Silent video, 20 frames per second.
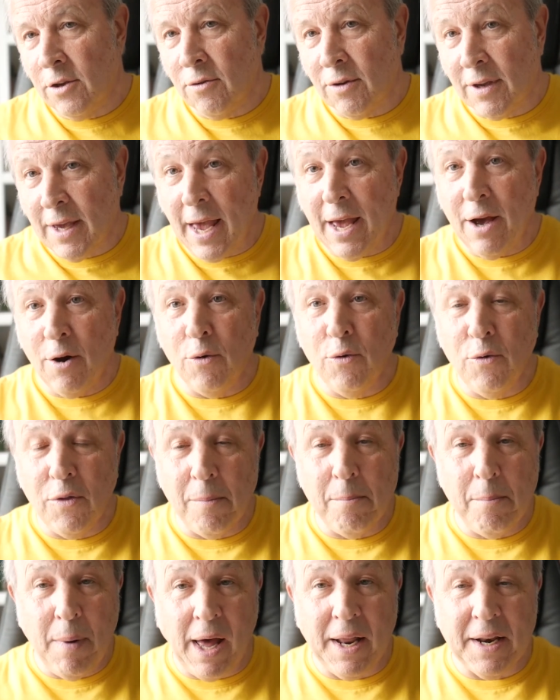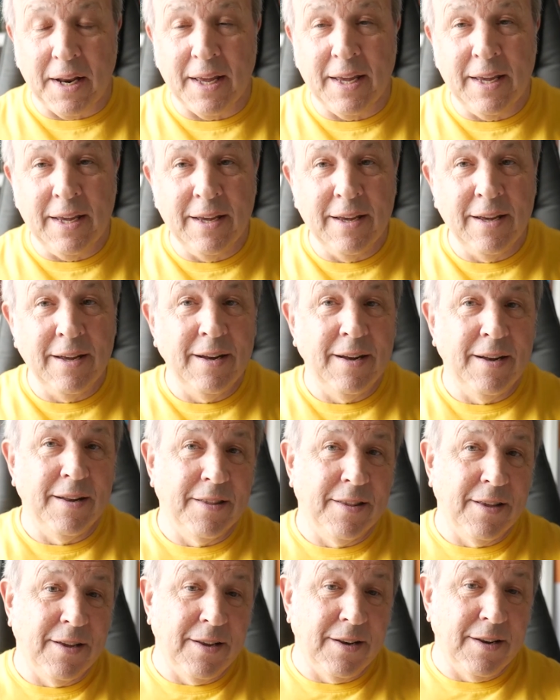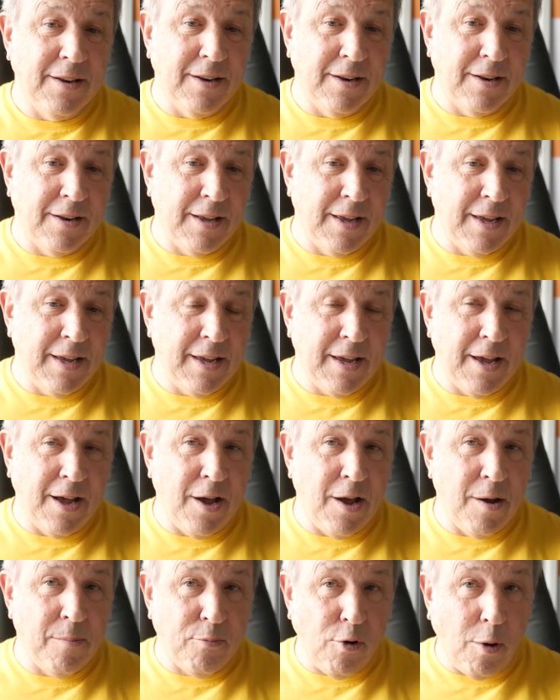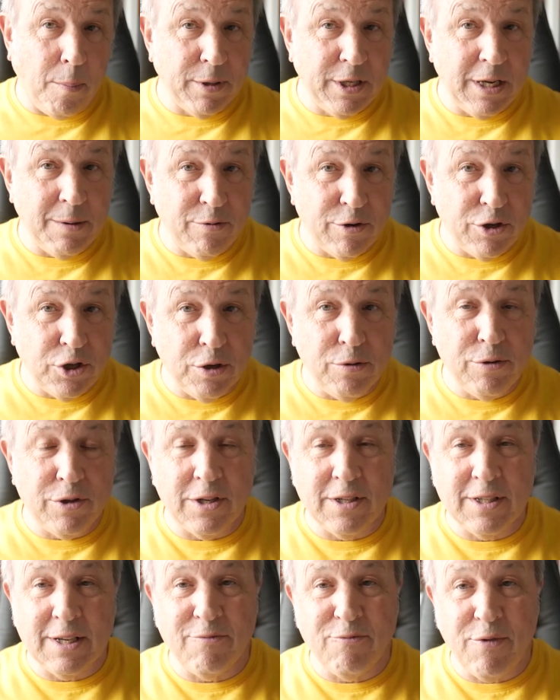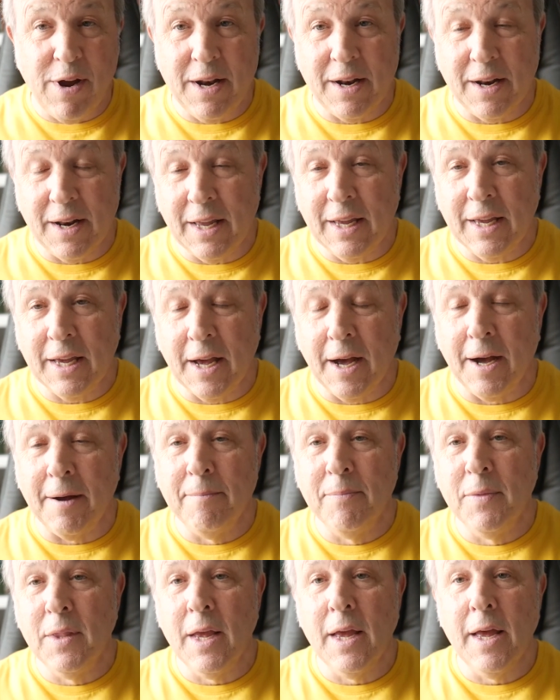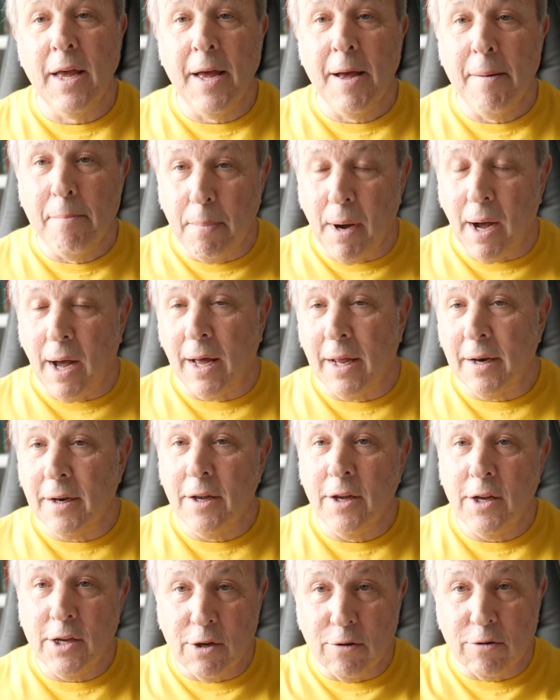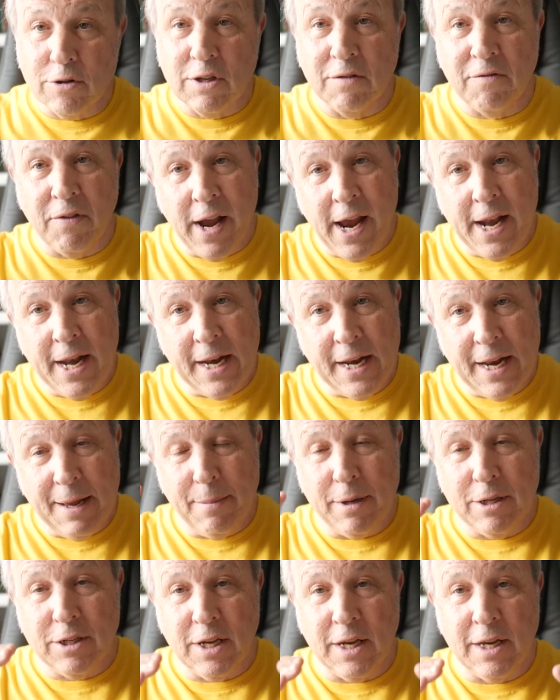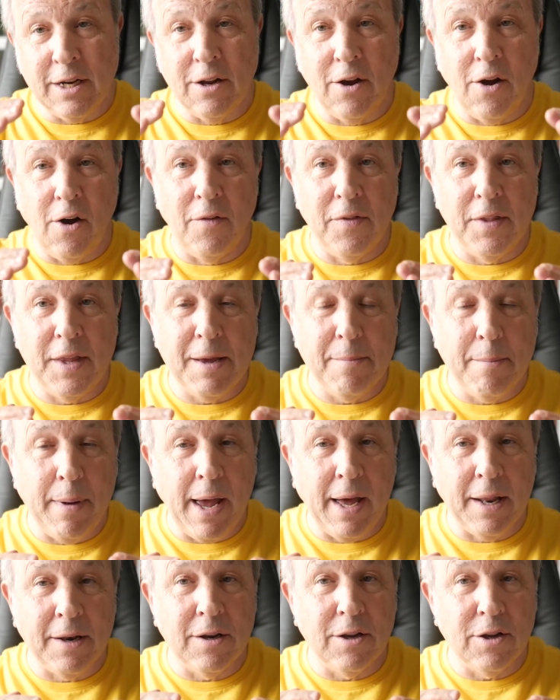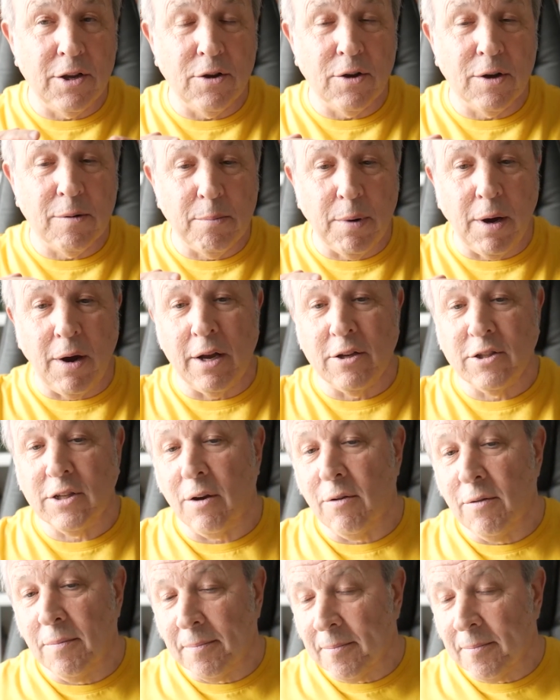you get all the money that the property produces in rental income, but you're severely limited on the amount you can buy. So